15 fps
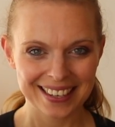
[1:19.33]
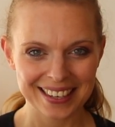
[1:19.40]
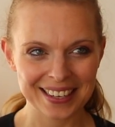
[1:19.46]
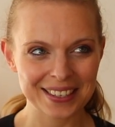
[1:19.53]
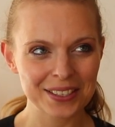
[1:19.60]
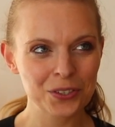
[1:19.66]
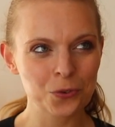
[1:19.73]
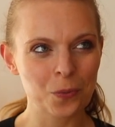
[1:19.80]

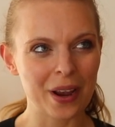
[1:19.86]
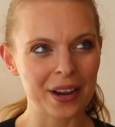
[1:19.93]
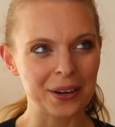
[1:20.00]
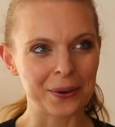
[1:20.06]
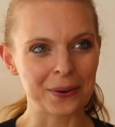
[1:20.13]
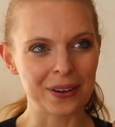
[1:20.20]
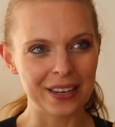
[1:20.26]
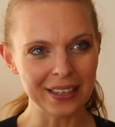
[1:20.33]
Here's where
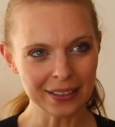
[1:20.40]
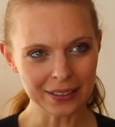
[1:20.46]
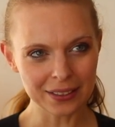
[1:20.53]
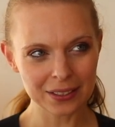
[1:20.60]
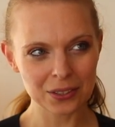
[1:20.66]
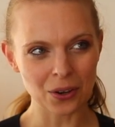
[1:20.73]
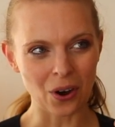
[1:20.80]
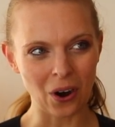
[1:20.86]
you
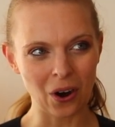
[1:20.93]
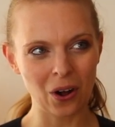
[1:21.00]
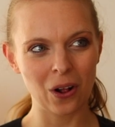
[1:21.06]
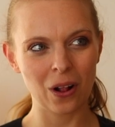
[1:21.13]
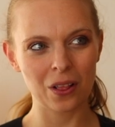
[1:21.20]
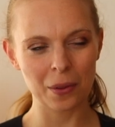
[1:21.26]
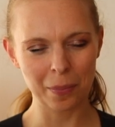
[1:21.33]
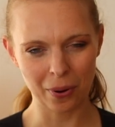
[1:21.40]
list
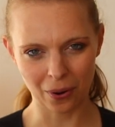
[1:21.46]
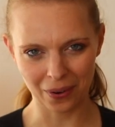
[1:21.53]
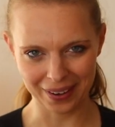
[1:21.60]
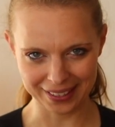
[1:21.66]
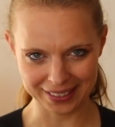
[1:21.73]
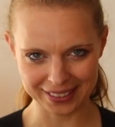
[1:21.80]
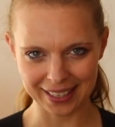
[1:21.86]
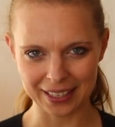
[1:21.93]
all the
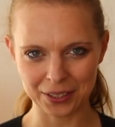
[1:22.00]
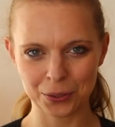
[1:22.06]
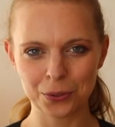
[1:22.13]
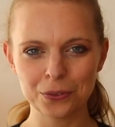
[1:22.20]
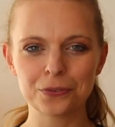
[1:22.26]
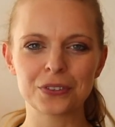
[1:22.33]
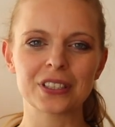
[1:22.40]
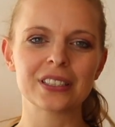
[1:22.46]
points that
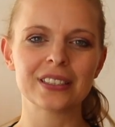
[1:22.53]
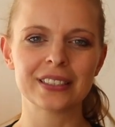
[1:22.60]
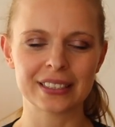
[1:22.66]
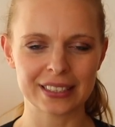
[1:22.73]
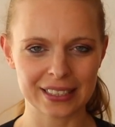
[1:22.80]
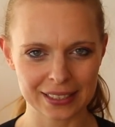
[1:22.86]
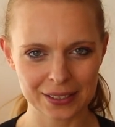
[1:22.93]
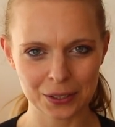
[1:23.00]
you feel
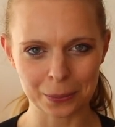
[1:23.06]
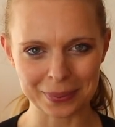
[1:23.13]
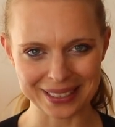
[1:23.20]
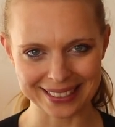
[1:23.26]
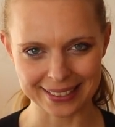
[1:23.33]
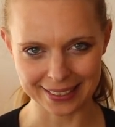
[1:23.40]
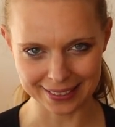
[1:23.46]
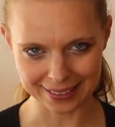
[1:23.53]
need to
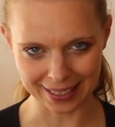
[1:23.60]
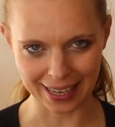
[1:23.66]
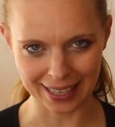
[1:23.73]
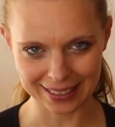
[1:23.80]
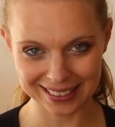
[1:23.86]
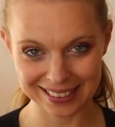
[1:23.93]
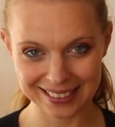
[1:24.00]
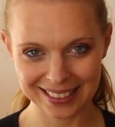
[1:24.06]
be
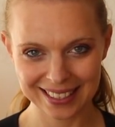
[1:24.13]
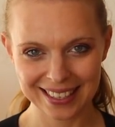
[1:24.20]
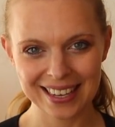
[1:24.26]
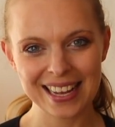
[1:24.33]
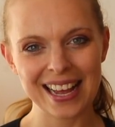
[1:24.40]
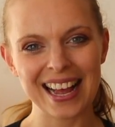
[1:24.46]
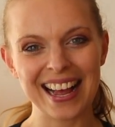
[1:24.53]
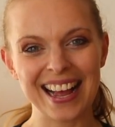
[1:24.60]
discussed.
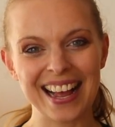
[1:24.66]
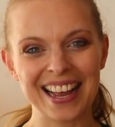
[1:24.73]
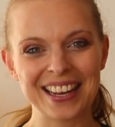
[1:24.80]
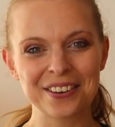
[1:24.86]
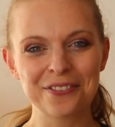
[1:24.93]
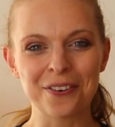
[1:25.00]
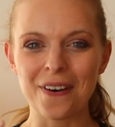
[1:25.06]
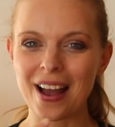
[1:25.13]

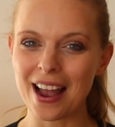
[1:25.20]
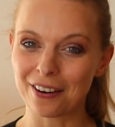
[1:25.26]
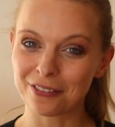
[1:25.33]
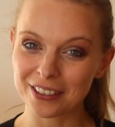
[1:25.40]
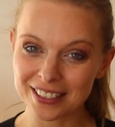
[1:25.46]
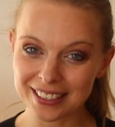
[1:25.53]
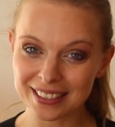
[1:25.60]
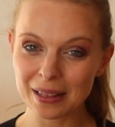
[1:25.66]
And for
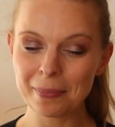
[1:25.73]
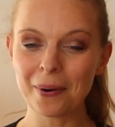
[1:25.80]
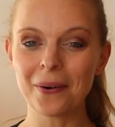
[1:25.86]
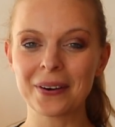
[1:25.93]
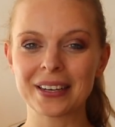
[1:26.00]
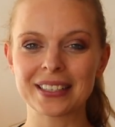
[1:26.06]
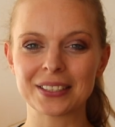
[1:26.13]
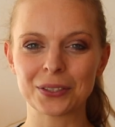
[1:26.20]
every single
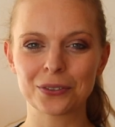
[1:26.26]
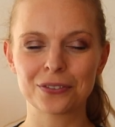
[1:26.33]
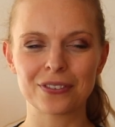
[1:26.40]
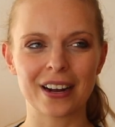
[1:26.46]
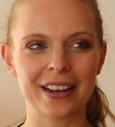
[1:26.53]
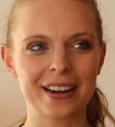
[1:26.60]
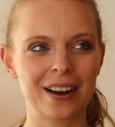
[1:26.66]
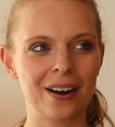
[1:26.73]
point, you
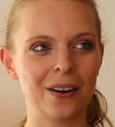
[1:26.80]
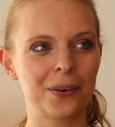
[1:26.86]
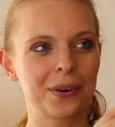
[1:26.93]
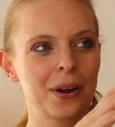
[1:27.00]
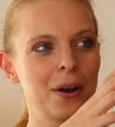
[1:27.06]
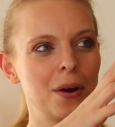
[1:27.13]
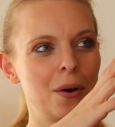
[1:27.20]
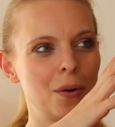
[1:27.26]
find
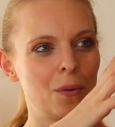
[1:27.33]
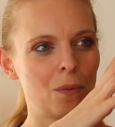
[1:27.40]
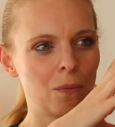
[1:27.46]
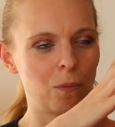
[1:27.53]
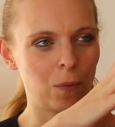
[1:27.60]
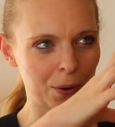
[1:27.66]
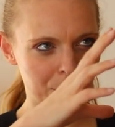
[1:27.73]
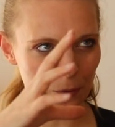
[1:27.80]
out,
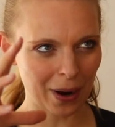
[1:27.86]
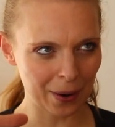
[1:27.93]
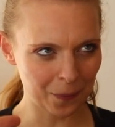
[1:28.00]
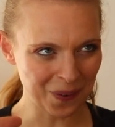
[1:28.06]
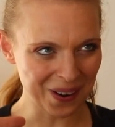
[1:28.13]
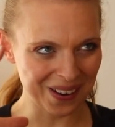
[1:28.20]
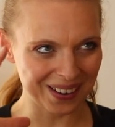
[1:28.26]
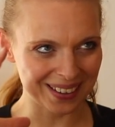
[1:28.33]
what do I
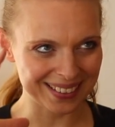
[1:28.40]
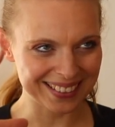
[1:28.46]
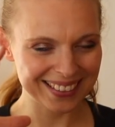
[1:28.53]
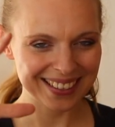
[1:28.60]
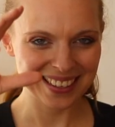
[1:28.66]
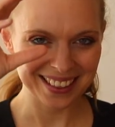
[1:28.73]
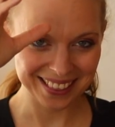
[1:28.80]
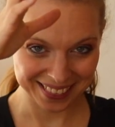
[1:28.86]
want?
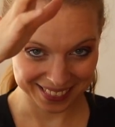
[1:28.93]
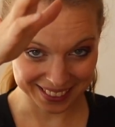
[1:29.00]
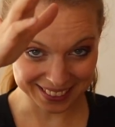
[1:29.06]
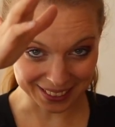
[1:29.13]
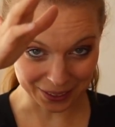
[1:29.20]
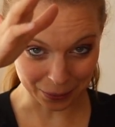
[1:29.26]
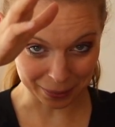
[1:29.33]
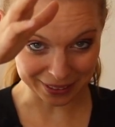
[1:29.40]

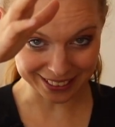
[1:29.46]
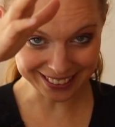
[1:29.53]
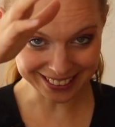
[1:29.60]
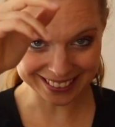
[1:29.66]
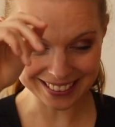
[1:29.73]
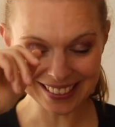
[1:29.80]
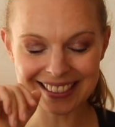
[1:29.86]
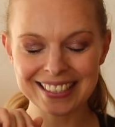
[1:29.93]
These are your
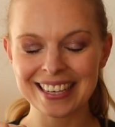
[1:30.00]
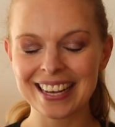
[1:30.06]
positions.